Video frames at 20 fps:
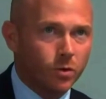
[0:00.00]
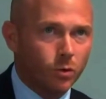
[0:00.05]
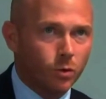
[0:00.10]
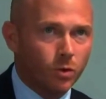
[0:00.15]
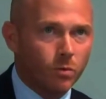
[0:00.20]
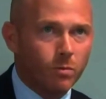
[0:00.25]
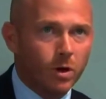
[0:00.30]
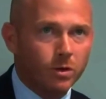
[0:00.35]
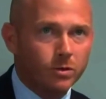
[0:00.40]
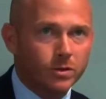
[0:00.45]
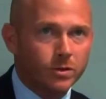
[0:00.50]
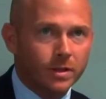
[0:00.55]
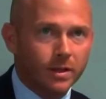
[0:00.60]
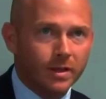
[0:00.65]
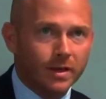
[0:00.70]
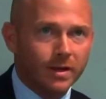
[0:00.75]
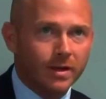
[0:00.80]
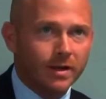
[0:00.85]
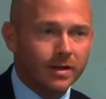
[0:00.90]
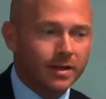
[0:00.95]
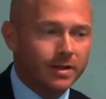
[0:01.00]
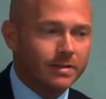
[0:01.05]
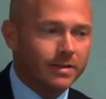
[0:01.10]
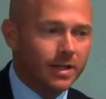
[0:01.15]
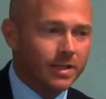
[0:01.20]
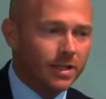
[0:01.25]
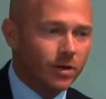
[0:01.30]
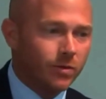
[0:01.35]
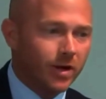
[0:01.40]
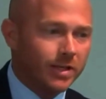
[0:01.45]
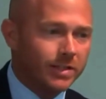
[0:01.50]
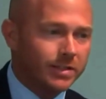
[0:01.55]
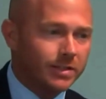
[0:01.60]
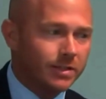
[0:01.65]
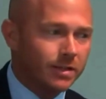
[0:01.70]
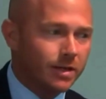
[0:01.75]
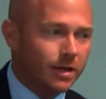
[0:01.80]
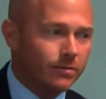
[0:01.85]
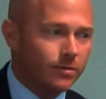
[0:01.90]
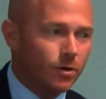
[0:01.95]
were mostly a
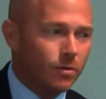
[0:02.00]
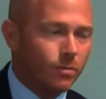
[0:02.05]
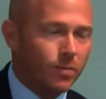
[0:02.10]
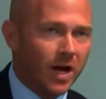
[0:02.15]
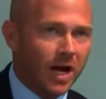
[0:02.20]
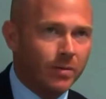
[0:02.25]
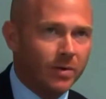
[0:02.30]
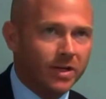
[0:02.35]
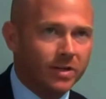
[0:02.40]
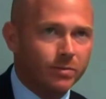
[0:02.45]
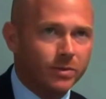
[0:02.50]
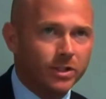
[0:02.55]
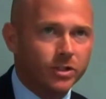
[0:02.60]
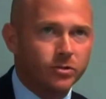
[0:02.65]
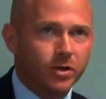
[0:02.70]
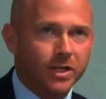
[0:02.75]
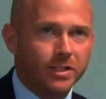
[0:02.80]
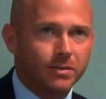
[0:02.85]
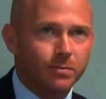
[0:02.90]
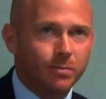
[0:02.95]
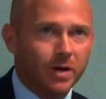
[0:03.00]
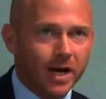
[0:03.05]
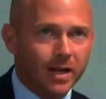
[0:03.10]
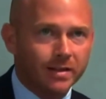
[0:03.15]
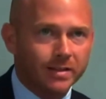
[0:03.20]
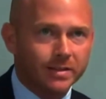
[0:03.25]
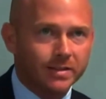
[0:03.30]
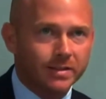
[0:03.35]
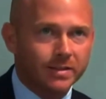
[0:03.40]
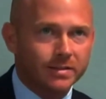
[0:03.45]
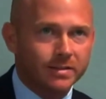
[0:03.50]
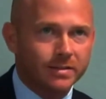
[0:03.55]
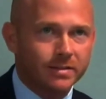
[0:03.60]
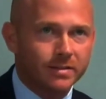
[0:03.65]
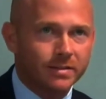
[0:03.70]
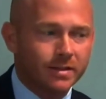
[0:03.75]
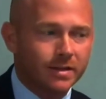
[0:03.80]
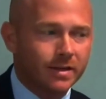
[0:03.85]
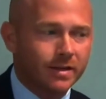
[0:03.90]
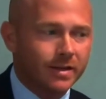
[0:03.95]
continuation of Obama administration policies.
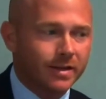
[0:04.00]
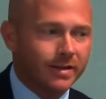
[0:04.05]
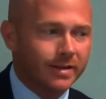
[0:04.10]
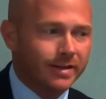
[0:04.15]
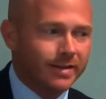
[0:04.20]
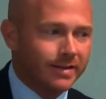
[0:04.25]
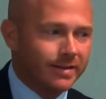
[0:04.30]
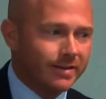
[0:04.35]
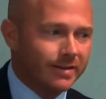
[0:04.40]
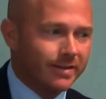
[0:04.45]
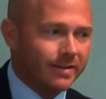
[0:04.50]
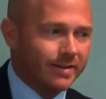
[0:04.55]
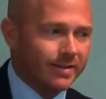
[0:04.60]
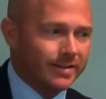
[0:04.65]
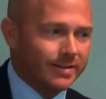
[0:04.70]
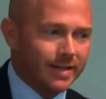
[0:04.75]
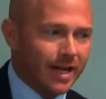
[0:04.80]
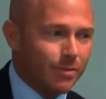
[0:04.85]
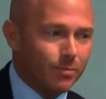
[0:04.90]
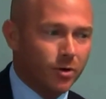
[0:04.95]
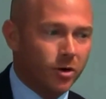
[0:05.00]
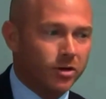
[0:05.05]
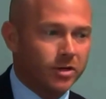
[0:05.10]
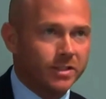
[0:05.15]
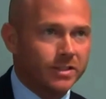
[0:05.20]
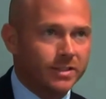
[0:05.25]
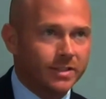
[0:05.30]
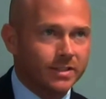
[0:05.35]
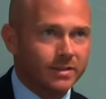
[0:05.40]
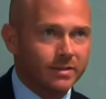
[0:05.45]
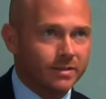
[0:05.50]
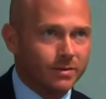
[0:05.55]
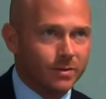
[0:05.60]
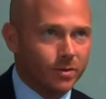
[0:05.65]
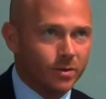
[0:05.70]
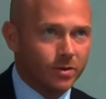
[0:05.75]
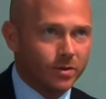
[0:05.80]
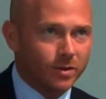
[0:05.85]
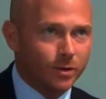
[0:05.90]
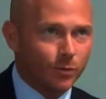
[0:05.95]
It's not partisan,
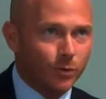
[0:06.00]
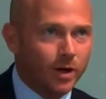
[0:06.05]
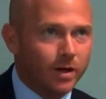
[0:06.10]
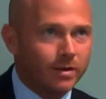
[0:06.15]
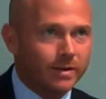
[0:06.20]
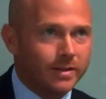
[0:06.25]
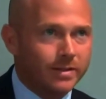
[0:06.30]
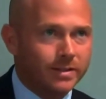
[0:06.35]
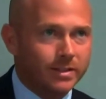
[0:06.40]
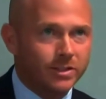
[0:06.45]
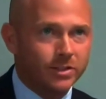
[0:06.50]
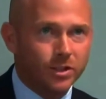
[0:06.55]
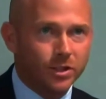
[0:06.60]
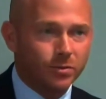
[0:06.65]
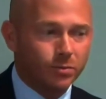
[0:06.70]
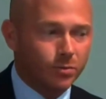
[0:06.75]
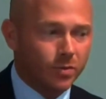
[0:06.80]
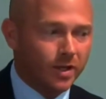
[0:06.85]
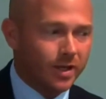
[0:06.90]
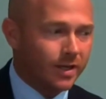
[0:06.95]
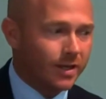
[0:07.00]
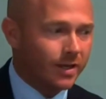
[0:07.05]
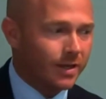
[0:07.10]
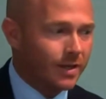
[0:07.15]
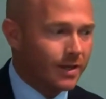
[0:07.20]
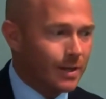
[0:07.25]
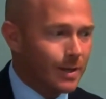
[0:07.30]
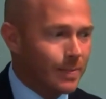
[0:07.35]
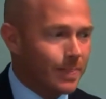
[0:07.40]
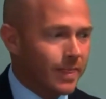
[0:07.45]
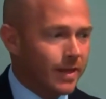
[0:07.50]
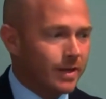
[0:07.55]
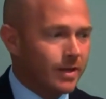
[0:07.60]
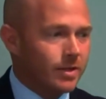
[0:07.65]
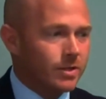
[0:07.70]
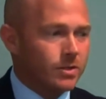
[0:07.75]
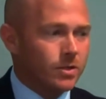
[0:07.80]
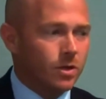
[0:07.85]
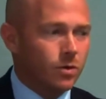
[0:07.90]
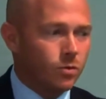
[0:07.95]
or at the very least, it shouldn't be.
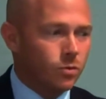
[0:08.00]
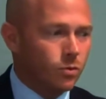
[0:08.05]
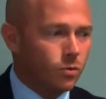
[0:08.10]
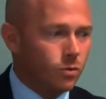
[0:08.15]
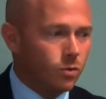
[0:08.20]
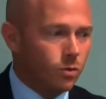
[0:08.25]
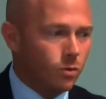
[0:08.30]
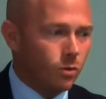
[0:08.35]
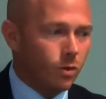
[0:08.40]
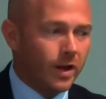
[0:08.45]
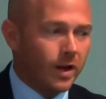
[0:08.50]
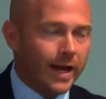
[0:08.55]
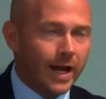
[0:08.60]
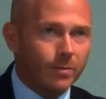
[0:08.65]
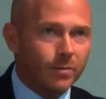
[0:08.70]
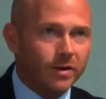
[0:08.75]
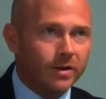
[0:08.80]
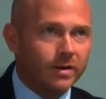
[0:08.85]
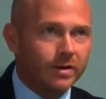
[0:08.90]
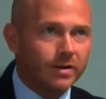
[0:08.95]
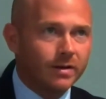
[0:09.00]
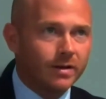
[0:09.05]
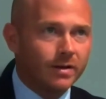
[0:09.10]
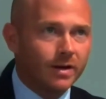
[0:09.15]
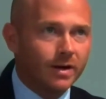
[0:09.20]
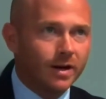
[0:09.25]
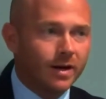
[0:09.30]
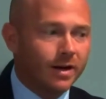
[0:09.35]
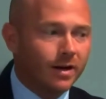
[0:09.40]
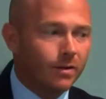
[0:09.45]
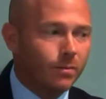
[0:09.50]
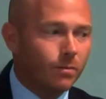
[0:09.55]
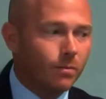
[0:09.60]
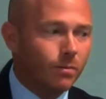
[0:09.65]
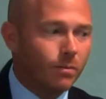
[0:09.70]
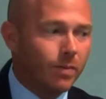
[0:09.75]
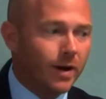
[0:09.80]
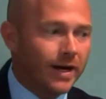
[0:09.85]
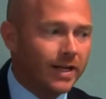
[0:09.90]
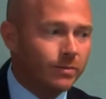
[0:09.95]
So what happened?
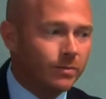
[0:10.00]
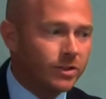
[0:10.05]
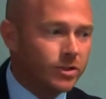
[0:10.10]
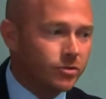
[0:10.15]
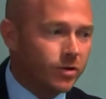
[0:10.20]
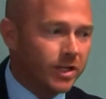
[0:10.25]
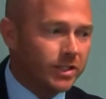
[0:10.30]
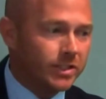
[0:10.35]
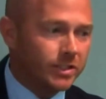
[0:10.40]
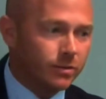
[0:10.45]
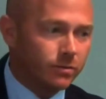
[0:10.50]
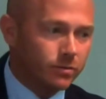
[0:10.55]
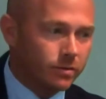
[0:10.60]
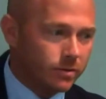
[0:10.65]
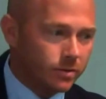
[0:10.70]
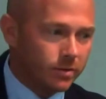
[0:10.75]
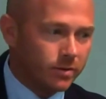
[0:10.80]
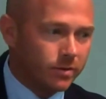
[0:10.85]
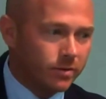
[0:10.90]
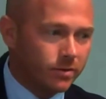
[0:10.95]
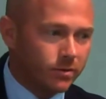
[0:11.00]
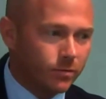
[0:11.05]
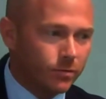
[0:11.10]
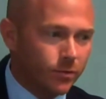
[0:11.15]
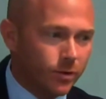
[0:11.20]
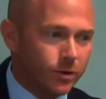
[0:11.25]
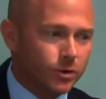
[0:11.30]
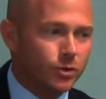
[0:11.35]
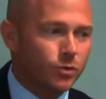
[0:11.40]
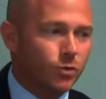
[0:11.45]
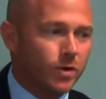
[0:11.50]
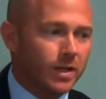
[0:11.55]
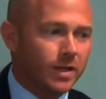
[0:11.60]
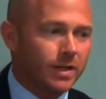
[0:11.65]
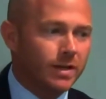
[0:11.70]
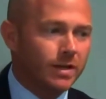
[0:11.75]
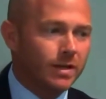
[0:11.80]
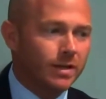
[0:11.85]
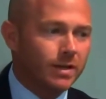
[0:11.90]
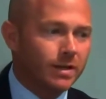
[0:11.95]
Biden administration, first
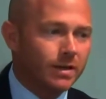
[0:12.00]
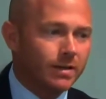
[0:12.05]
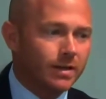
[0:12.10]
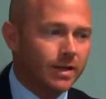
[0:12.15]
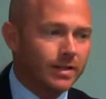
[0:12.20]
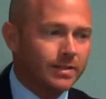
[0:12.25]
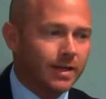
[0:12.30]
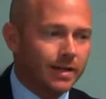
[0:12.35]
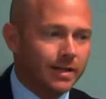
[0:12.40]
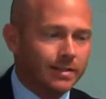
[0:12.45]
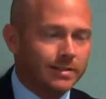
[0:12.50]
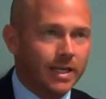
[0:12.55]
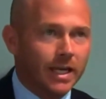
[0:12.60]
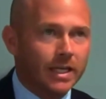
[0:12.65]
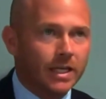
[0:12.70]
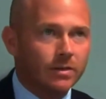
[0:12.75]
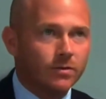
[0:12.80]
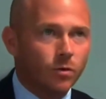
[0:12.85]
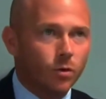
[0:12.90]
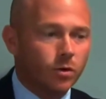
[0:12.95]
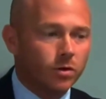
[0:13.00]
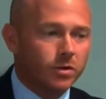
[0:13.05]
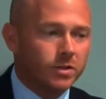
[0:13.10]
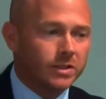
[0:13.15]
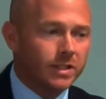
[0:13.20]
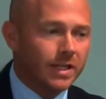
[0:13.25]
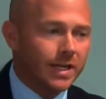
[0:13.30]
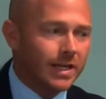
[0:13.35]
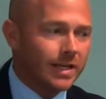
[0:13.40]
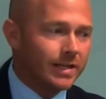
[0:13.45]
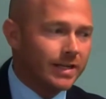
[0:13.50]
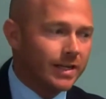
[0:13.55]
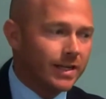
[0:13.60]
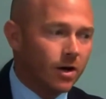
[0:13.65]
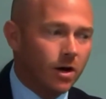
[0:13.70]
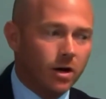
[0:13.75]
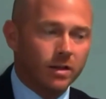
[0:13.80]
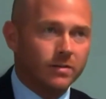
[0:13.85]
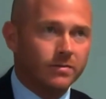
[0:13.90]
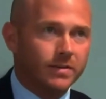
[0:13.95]
week, they signed executive orders
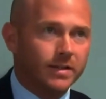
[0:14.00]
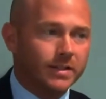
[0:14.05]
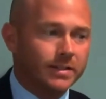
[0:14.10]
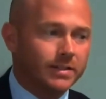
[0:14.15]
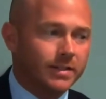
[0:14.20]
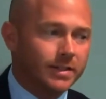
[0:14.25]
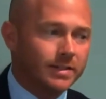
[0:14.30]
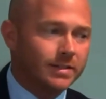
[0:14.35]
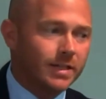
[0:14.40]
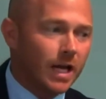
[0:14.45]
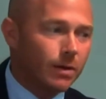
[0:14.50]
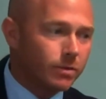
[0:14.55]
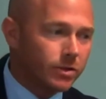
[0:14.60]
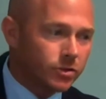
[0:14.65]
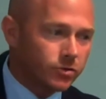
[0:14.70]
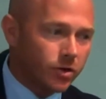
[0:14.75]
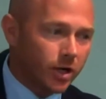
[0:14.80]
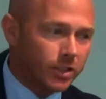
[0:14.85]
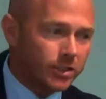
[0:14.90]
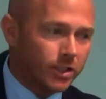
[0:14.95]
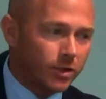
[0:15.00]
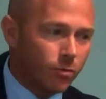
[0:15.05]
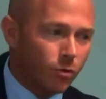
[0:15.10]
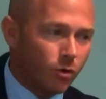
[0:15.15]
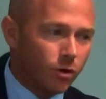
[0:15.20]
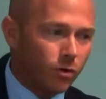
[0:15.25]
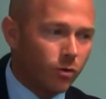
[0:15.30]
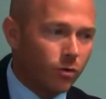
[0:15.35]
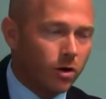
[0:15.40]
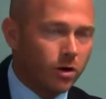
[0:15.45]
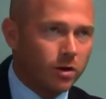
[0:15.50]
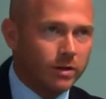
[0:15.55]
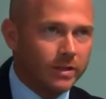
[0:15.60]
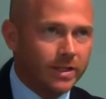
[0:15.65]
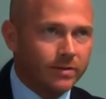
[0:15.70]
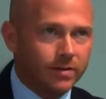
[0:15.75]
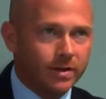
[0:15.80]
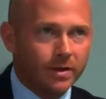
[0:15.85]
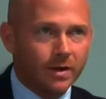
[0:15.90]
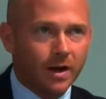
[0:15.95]
ending all of this. They stopped construction of the border wall, leaving